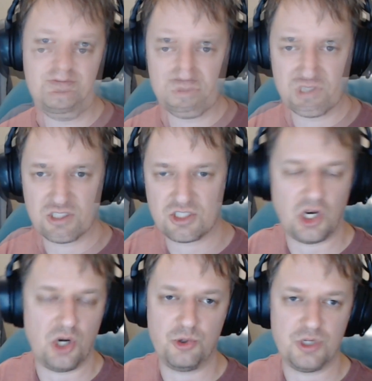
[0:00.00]

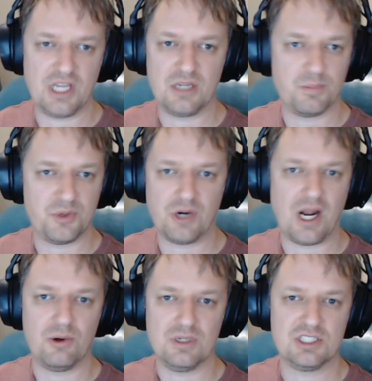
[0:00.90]
coding
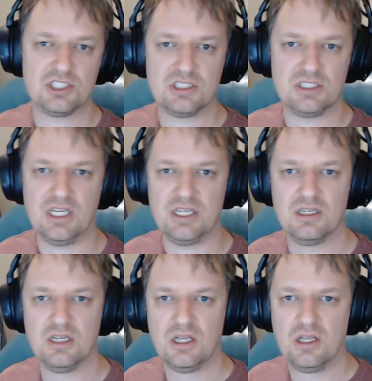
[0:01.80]
prowess that
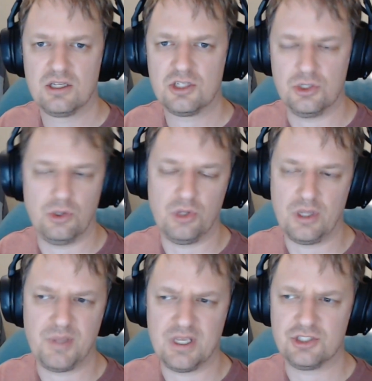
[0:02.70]
could only
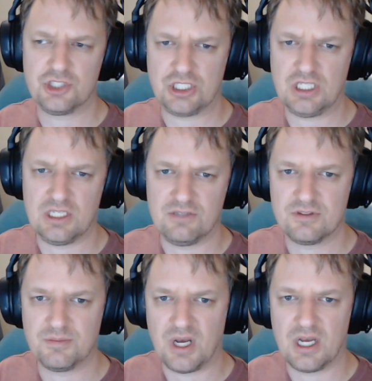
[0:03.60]
be achieved
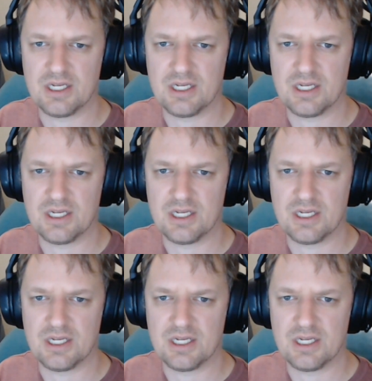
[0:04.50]
by